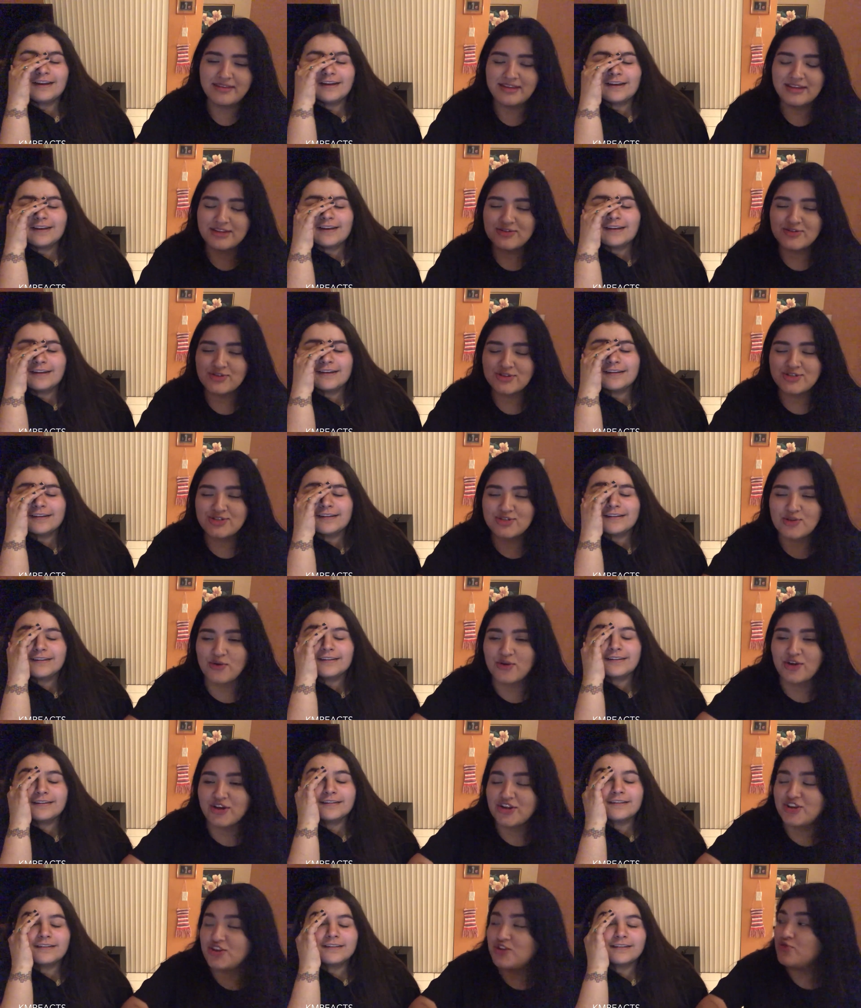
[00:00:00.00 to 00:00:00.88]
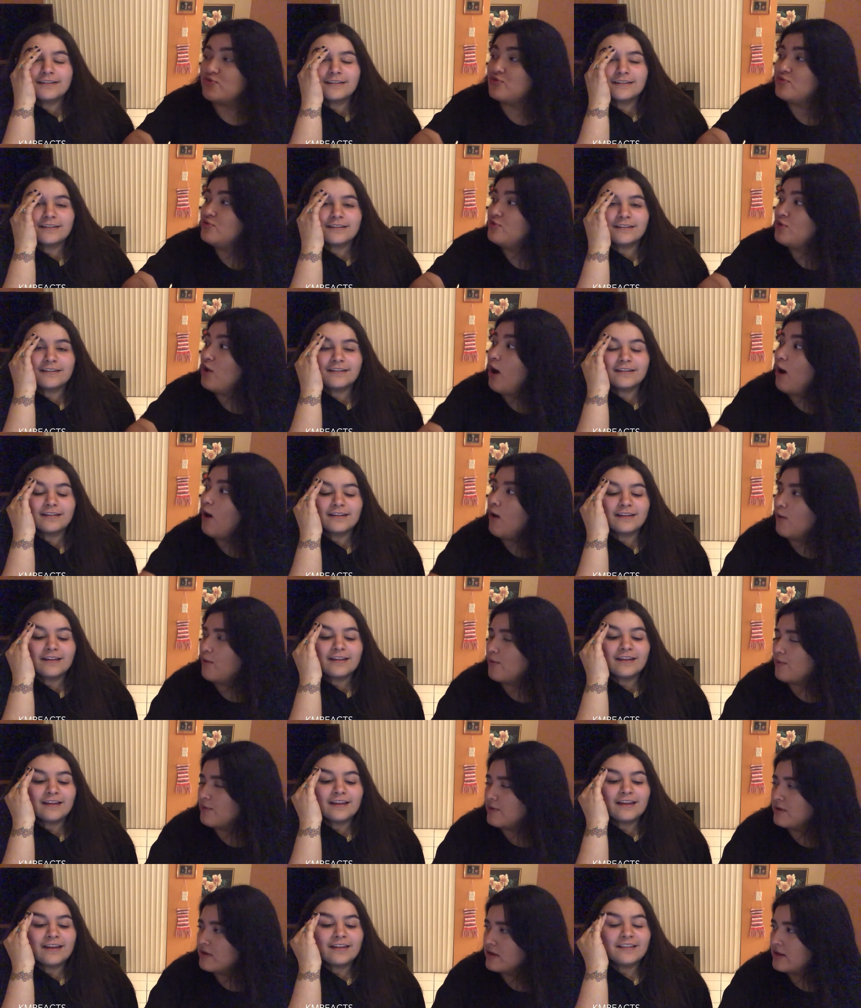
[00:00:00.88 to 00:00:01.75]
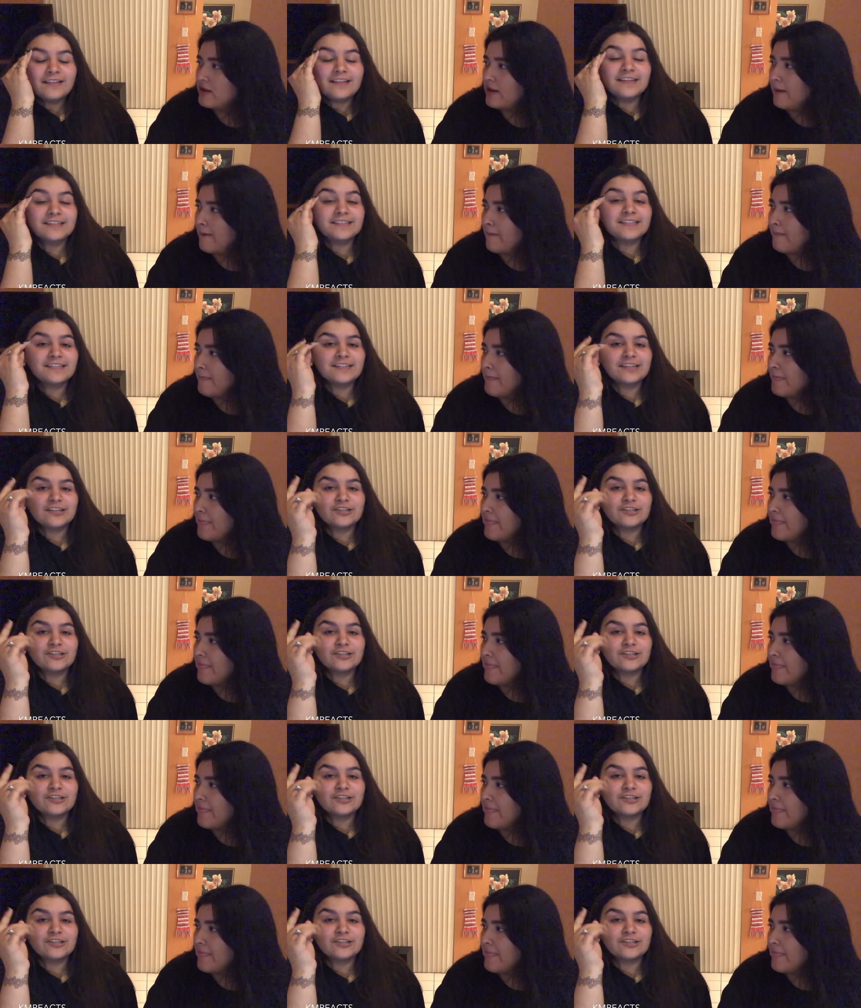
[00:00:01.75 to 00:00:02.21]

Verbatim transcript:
Speaker 1: This is so good. You know, this is